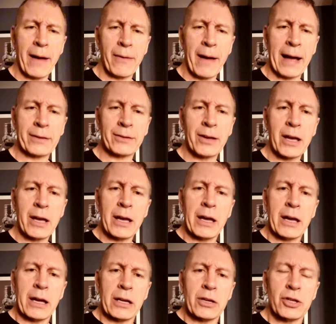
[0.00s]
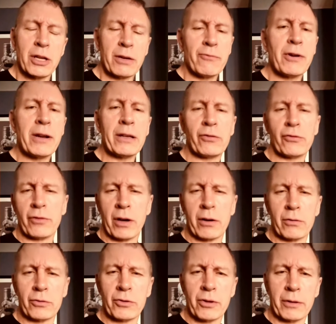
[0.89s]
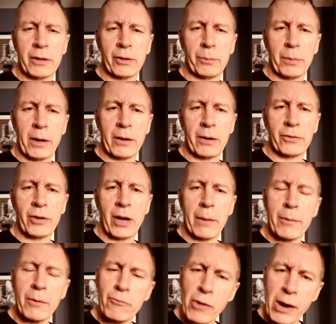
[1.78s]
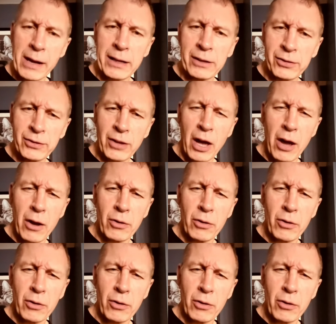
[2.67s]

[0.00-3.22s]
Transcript: In fact, she really struggled during this period of time, and rightly so.